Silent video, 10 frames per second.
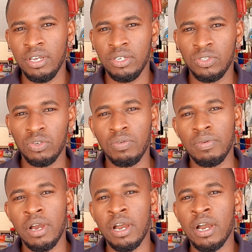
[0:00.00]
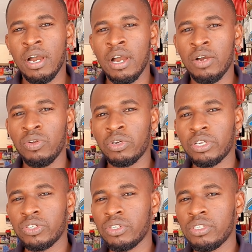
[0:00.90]
So a
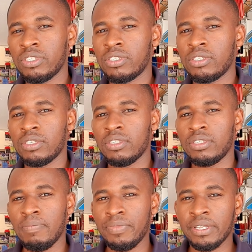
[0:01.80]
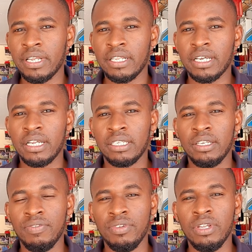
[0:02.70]
location is something that can
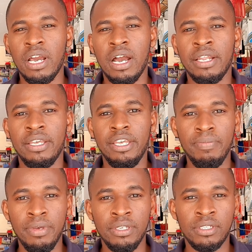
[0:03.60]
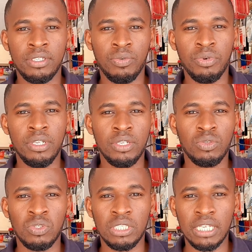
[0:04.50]
give you an image whether to
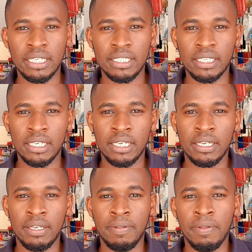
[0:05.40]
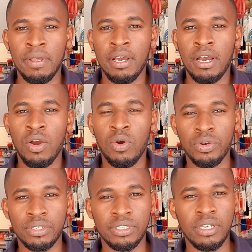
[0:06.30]
start a
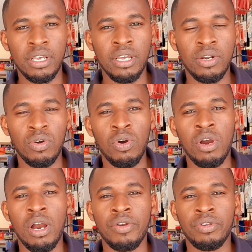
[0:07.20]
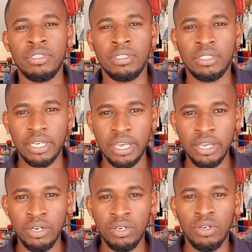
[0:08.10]
wholesale or a
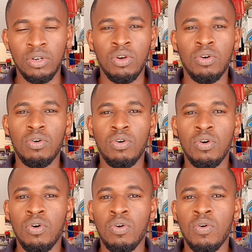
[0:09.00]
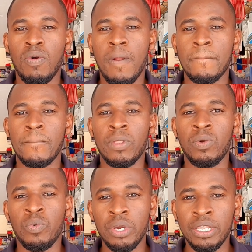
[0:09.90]
retail, or
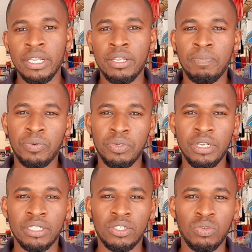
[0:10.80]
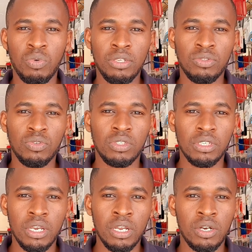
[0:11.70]
whether the products you want to
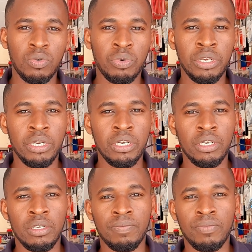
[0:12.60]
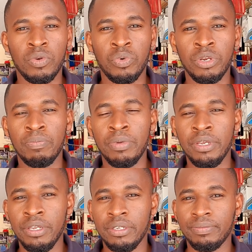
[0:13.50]
sell will be